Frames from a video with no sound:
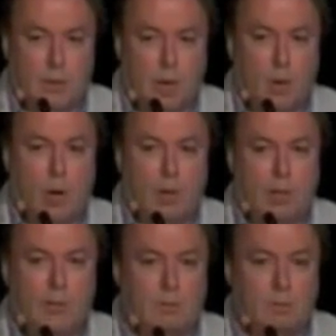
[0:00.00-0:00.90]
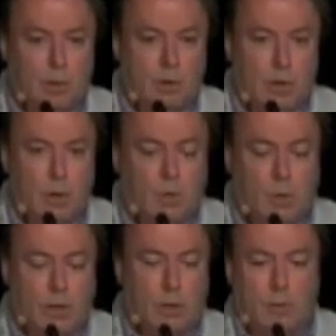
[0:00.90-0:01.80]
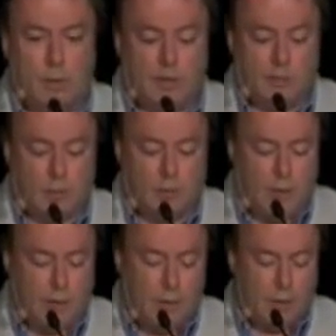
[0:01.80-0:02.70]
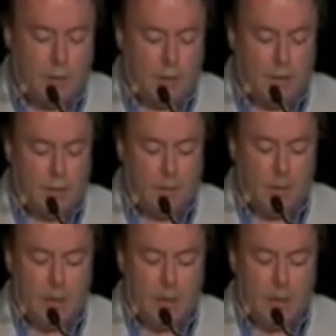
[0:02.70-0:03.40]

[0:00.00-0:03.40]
no one human being is more divine than any other.